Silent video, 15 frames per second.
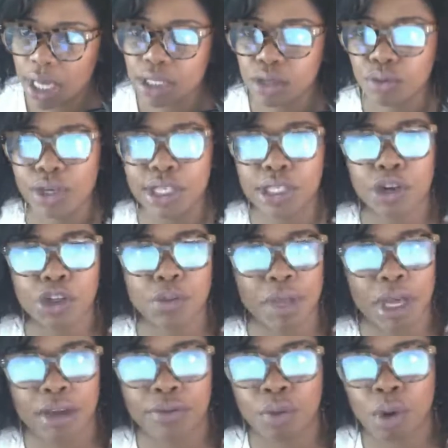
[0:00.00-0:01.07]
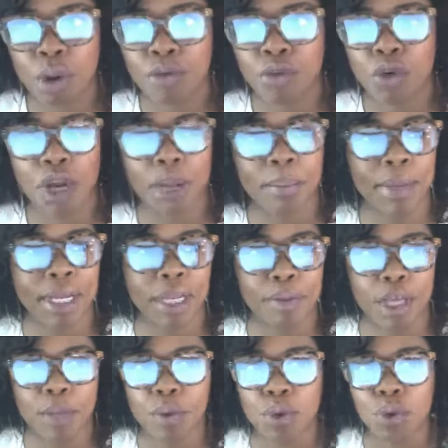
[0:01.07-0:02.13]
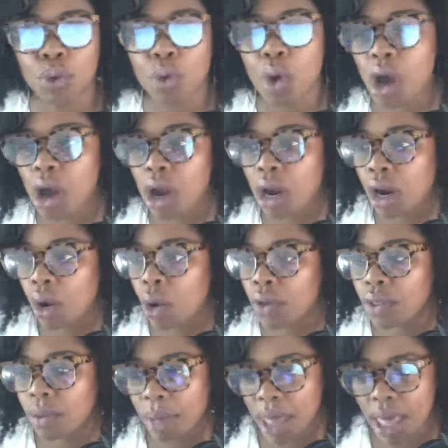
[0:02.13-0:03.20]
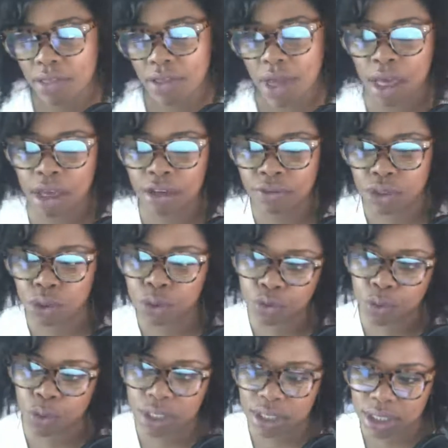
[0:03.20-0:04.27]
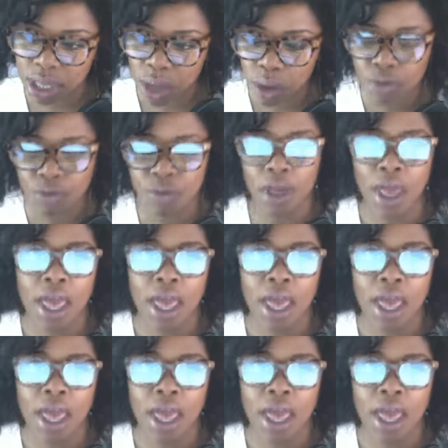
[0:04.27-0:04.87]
it's a research platform for many people who are on the path of do for self.